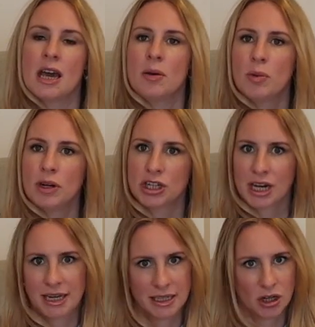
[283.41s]
in which
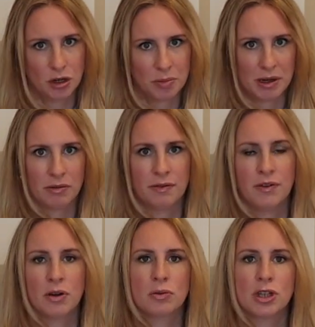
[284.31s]
case it could be a
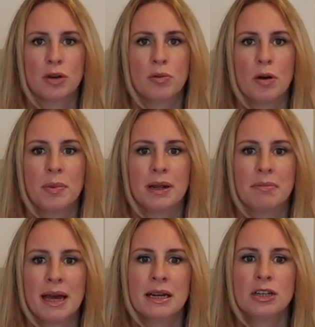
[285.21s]
referral to your property
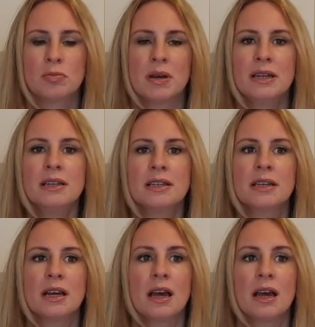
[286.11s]
management.